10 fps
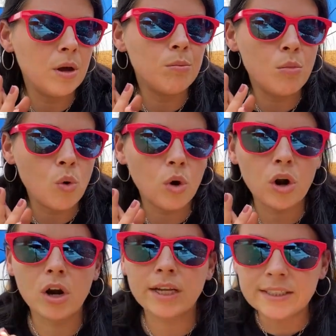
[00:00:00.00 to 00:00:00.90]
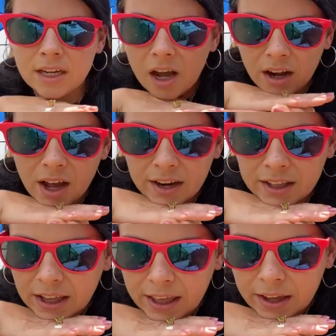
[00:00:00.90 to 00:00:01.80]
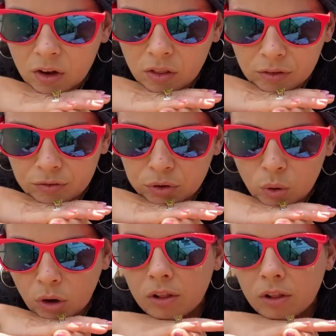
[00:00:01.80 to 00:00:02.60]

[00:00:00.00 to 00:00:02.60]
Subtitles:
more. He's not got it laying on the floor.